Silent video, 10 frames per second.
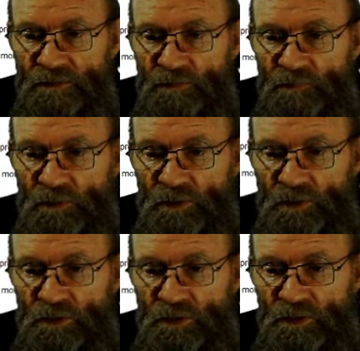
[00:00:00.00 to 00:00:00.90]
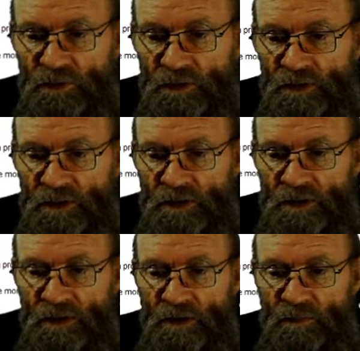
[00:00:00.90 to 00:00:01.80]
for
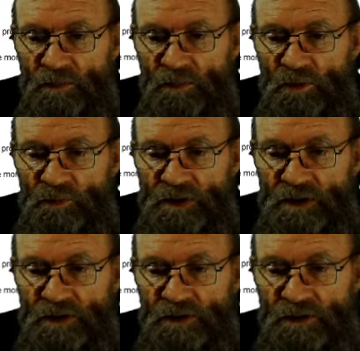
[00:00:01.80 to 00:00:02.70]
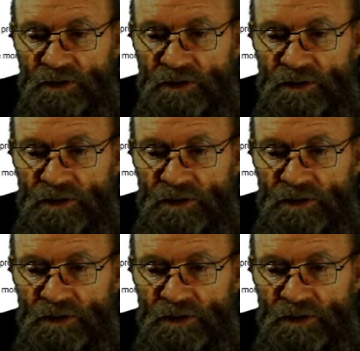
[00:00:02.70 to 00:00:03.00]
moving to